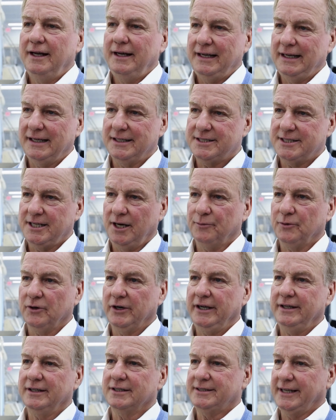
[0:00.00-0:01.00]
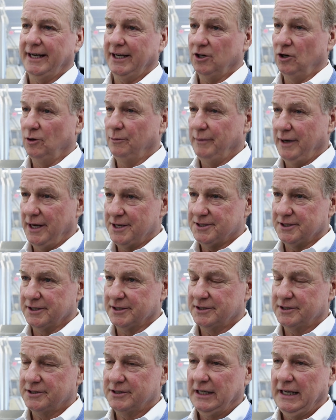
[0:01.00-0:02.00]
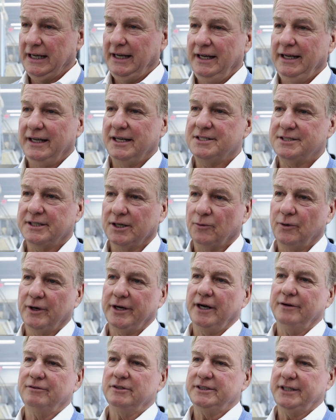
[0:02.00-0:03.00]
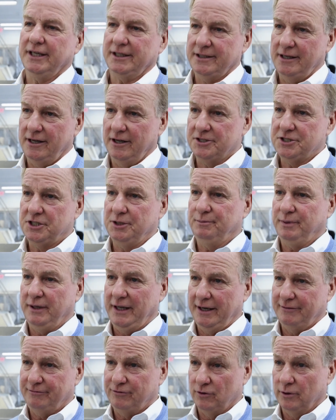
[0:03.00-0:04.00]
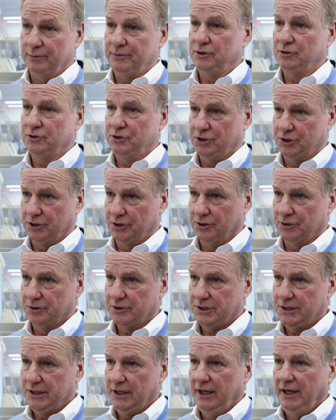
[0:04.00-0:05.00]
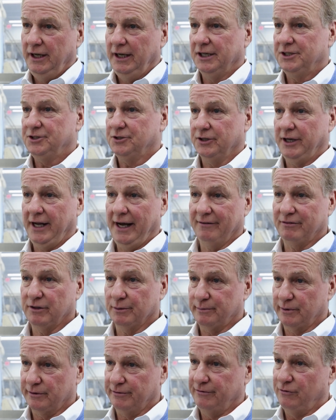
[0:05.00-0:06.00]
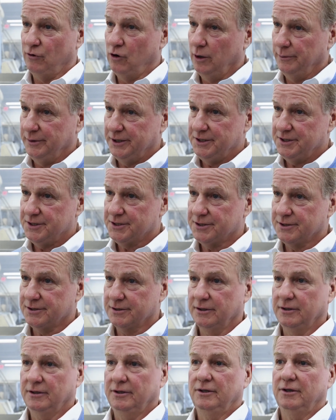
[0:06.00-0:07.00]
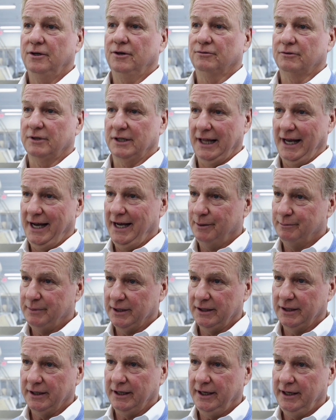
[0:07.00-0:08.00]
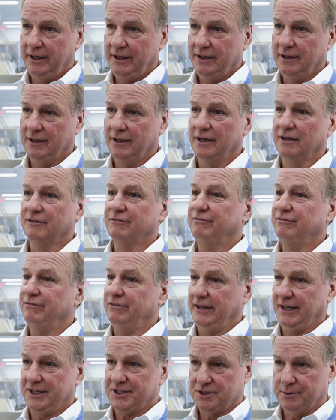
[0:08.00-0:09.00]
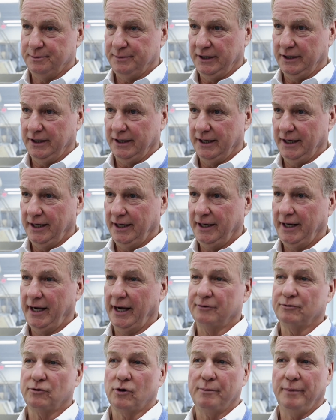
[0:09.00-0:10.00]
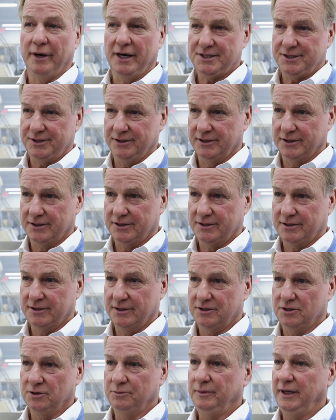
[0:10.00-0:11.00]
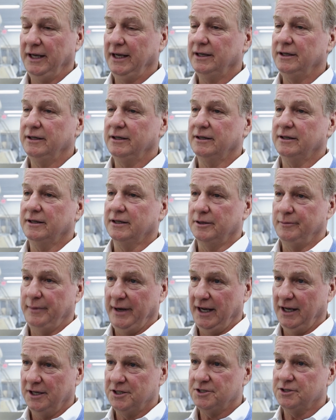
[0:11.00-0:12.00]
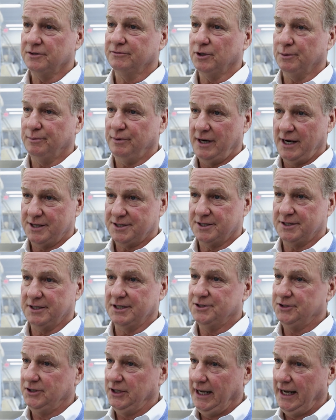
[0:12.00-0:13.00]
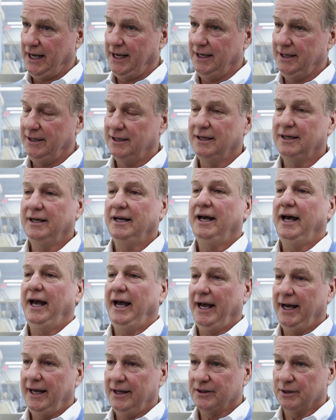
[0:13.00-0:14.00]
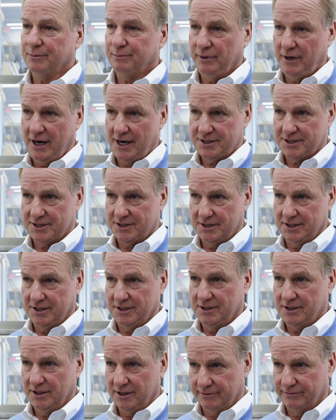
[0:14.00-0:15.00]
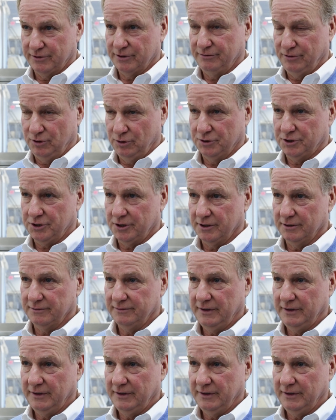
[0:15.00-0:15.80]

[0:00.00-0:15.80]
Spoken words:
In summary, the take-home message is that whatever technology platform you choose, it should have the performance, reliability, flexibility, and robustness to meet the demands of your processes today and the processes of your future.